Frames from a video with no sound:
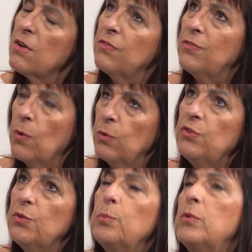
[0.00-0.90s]
For
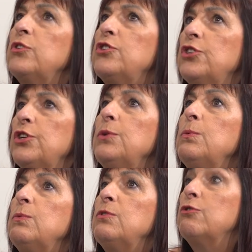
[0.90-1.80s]
someone
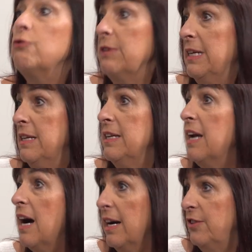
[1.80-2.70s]
to train in
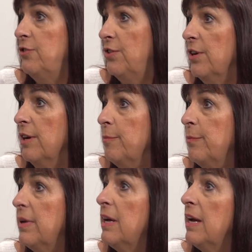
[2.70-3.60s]

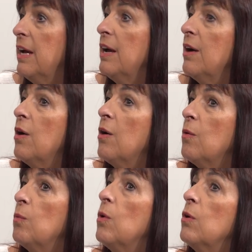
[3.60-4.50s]
Hydrotherm,
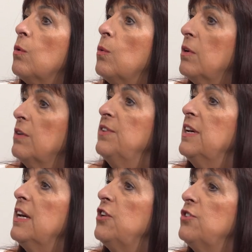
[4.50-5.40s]
what
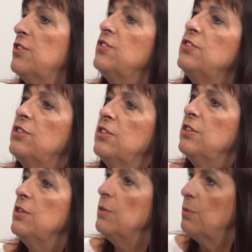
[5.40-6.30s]
qualifications
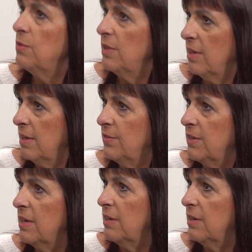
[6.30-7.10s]
do they have to have?